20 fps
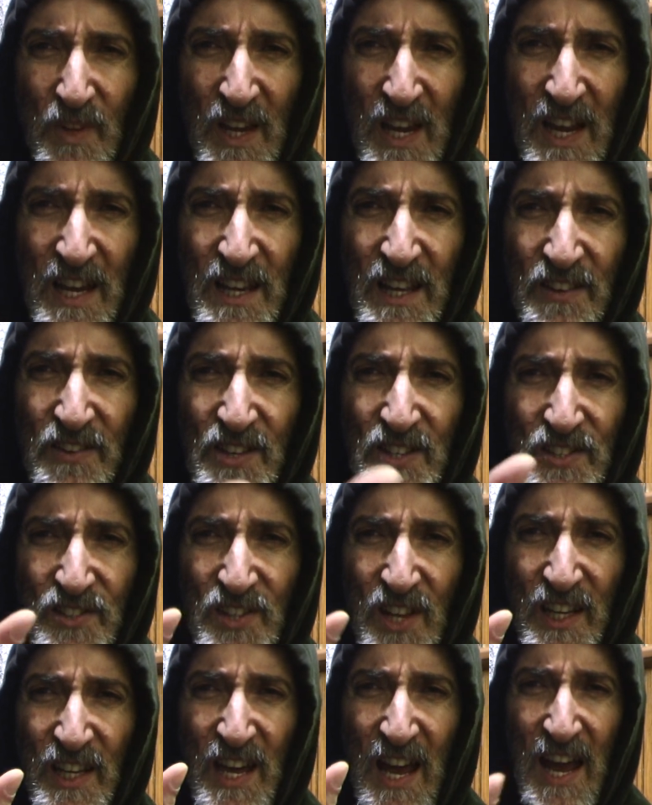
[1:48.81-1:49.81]
hitting this
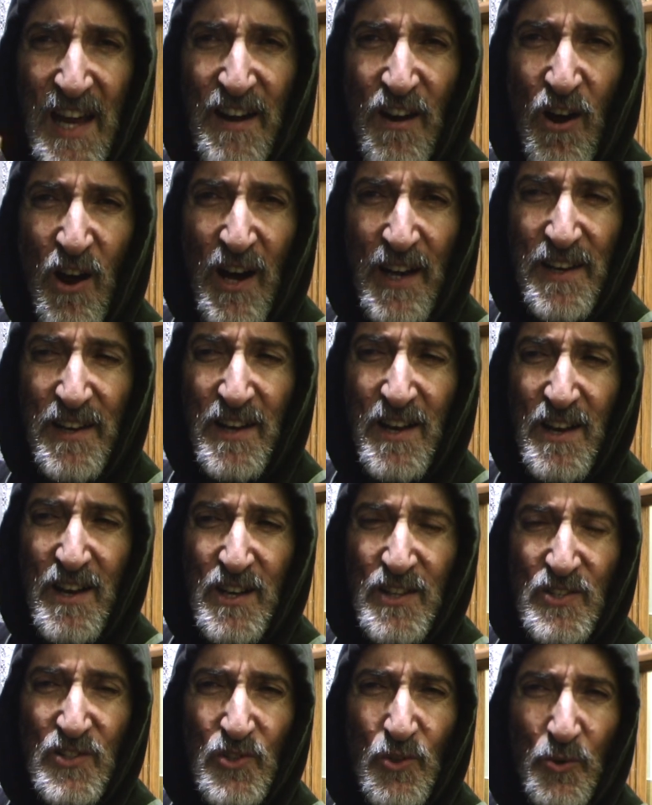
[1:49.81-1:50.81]
thing head on.
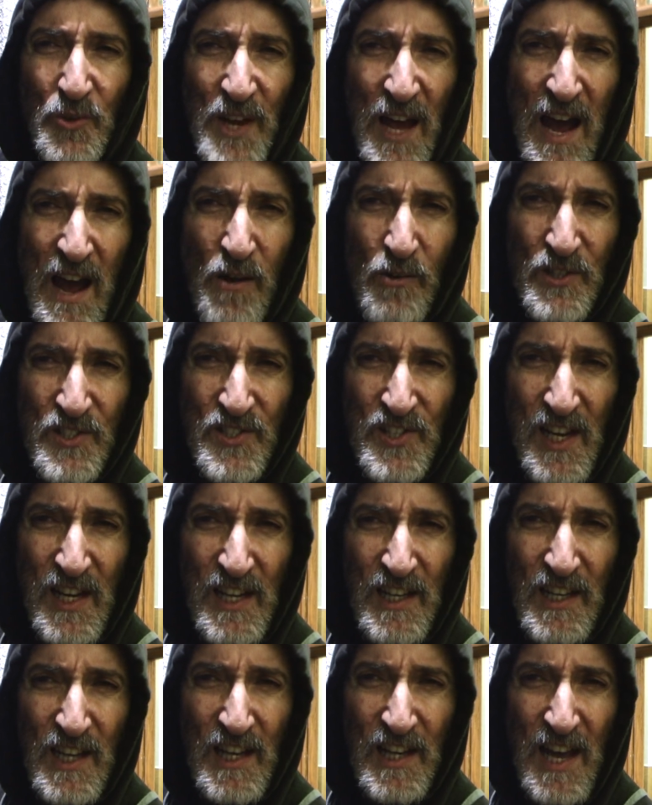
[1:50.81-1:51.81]
So now it's
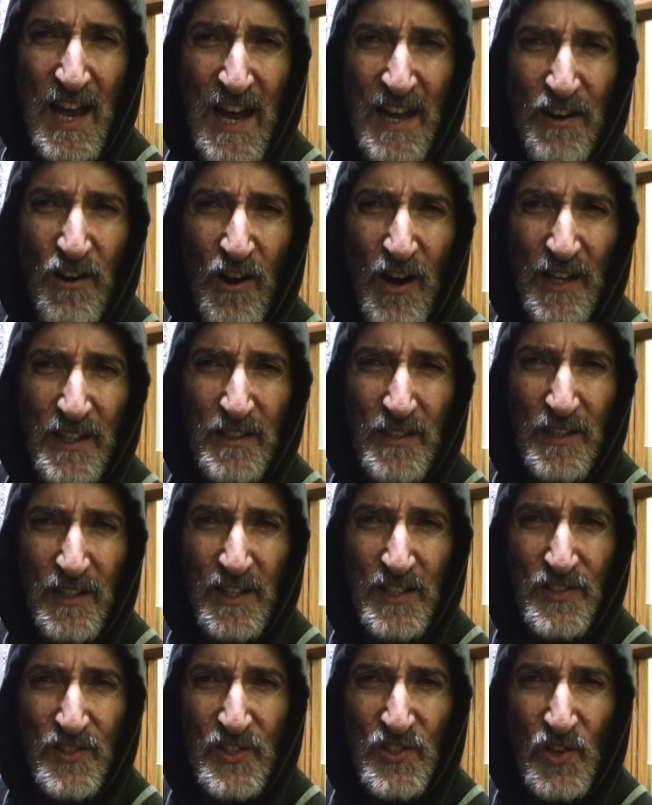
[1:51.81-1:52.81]
hitting it head on,
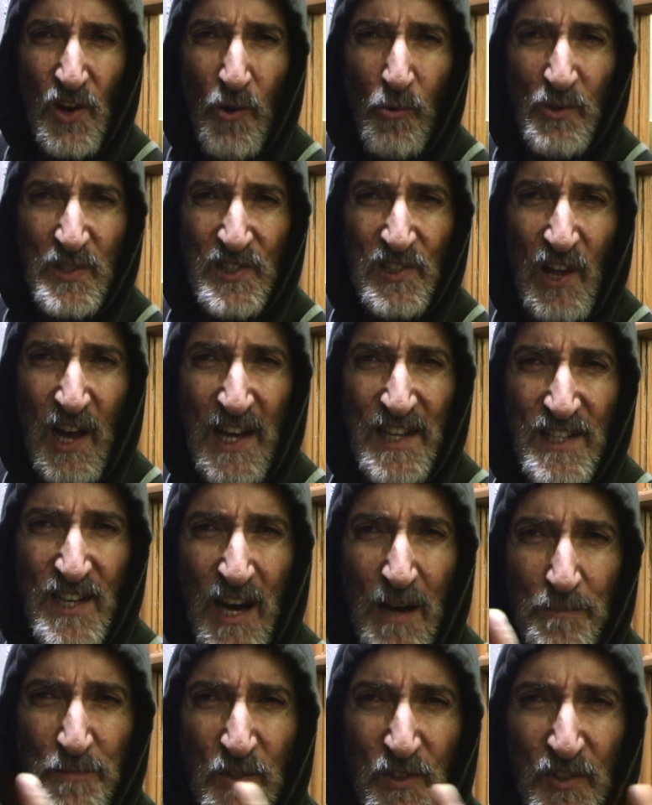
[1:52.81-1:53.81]
because it's always lined
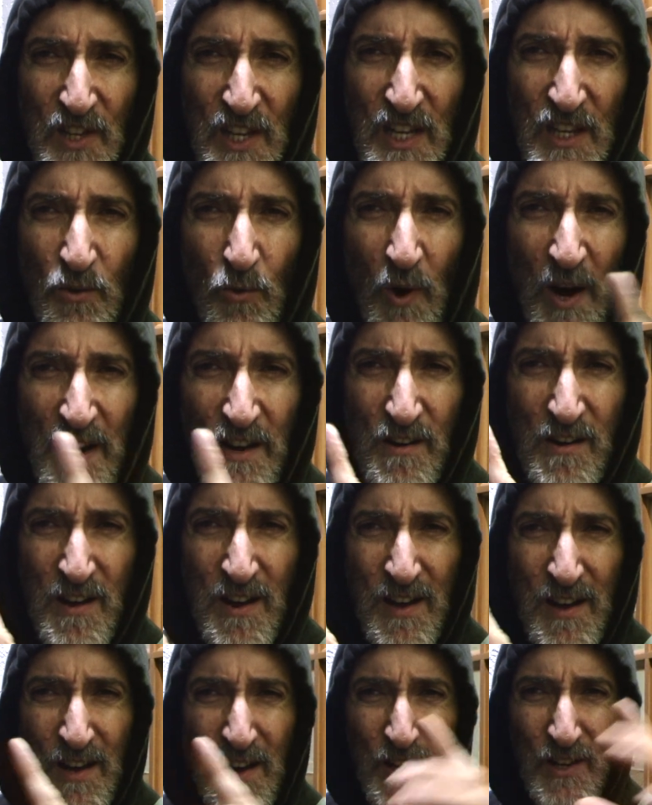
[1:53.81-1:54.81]
up to the equator.
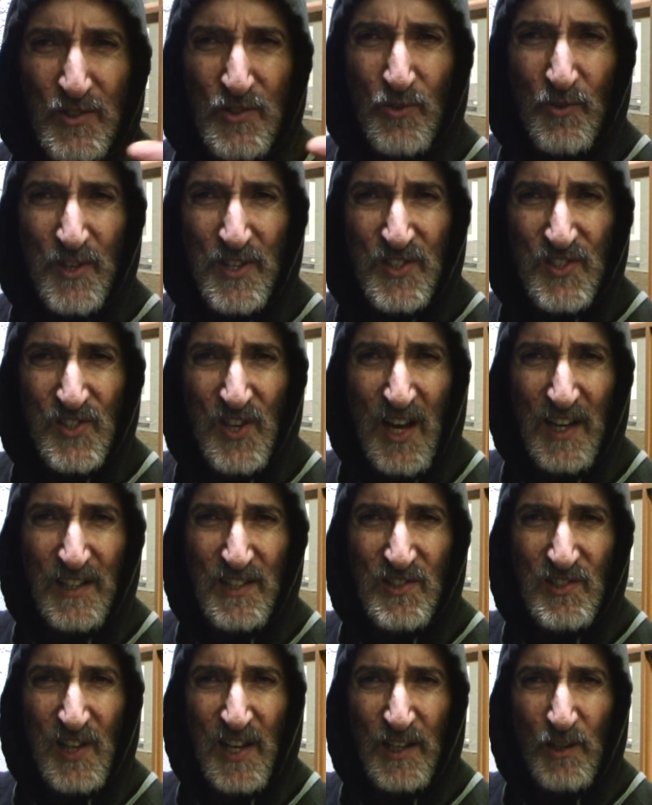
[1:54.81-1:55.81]
So the sun
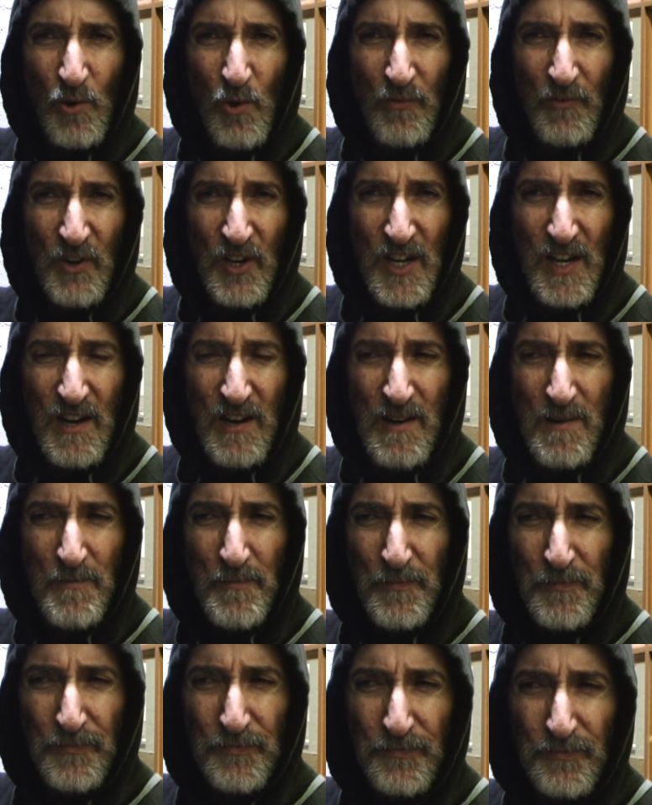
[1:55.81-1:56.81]
is like over here.
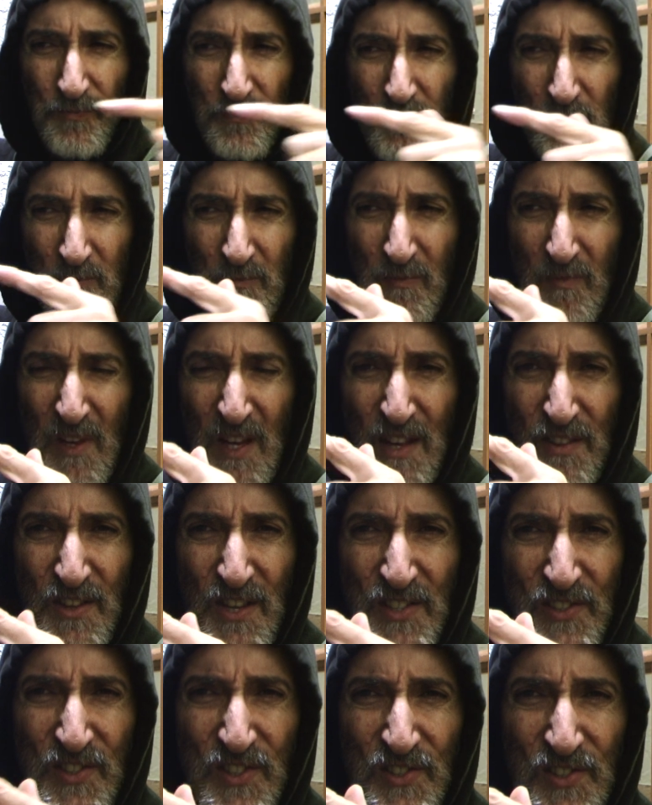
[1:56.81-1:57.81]

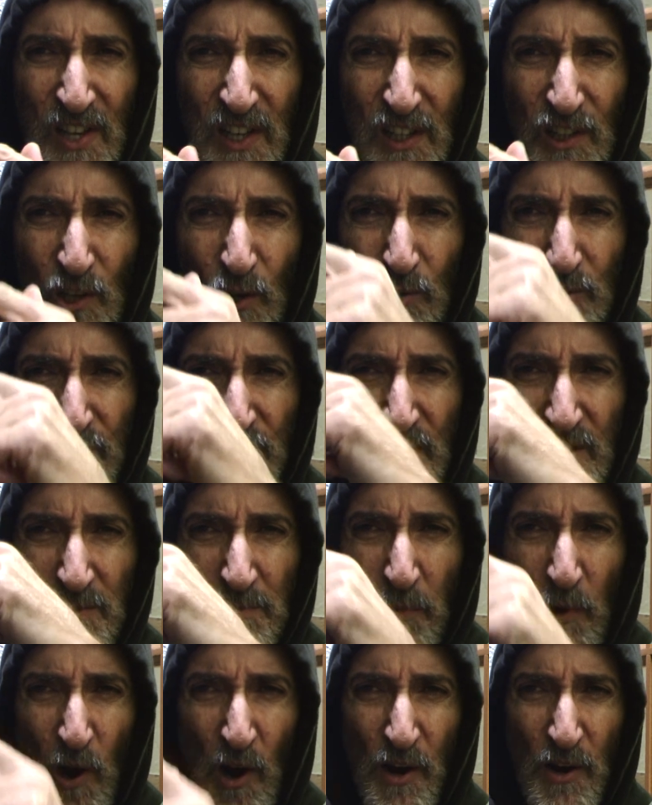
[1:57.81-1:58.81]
This is the
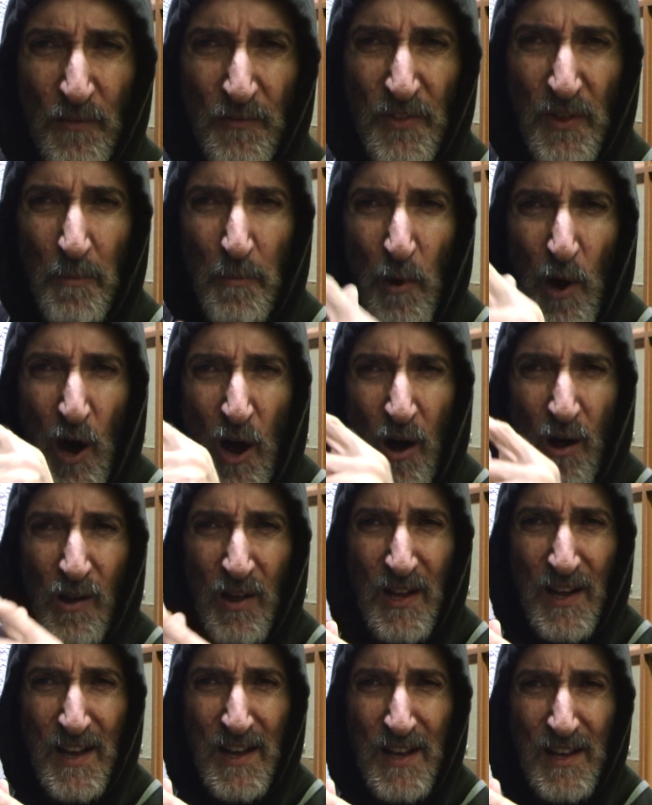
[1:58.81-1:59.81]
closest part of the
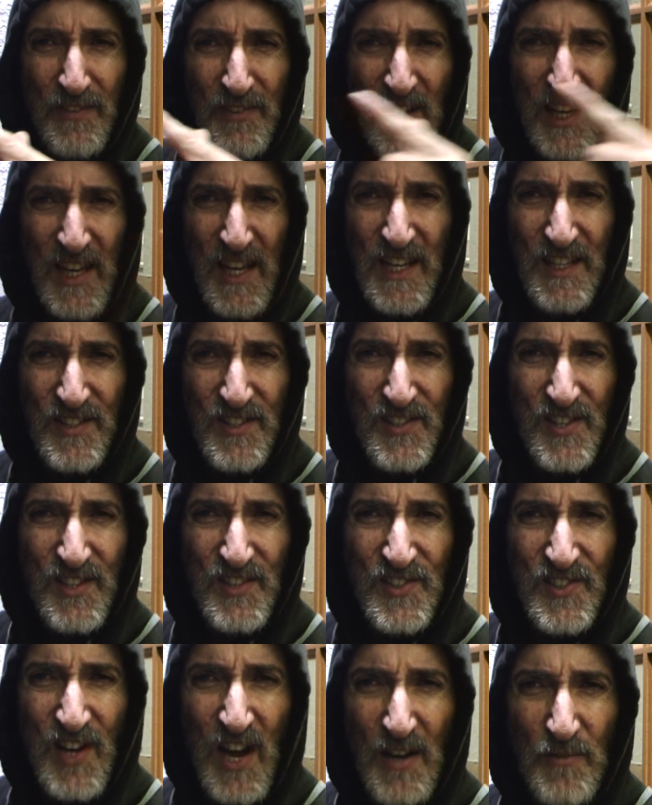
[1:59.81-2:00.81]
ball that hits the
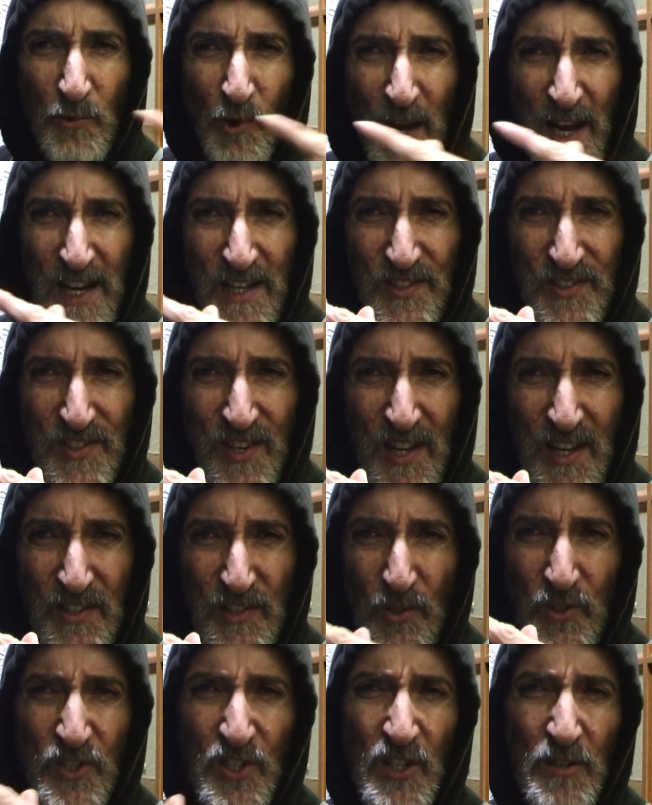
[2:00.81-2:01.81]
sun rays.
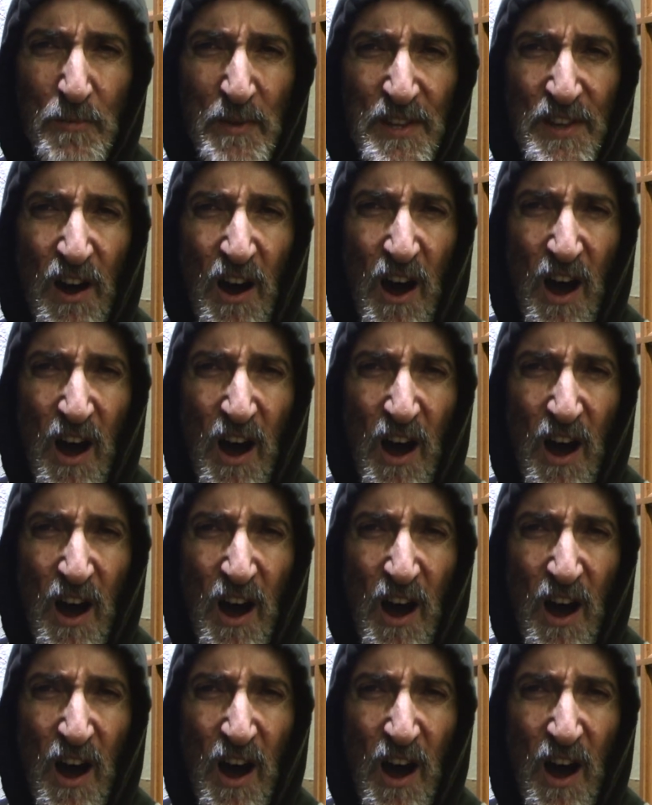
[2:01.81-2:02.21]
So it's going to be the